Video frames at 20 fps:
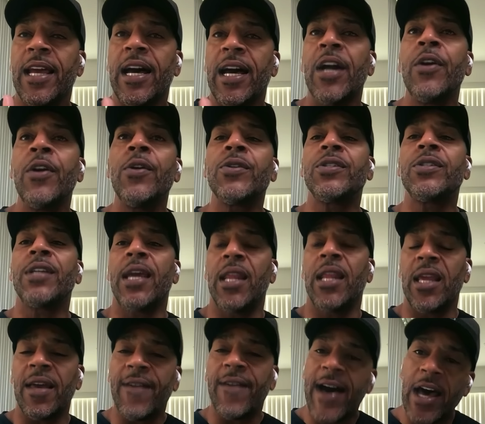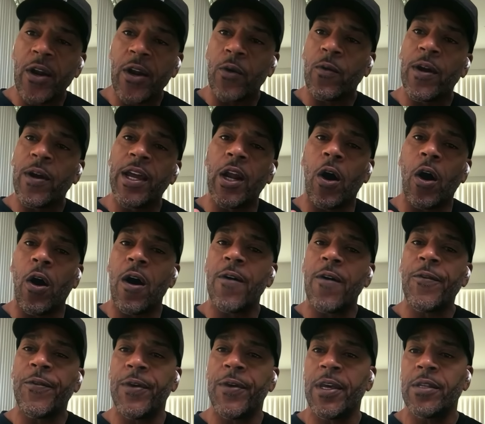The understanding of how to run
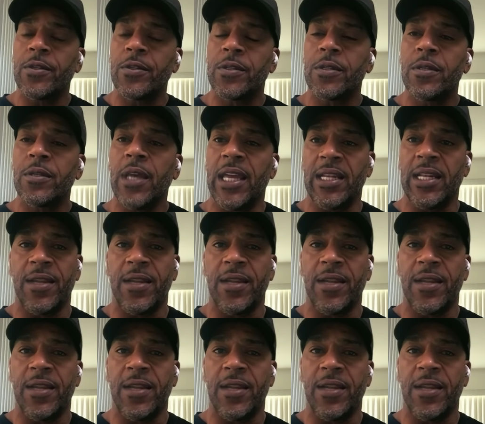offense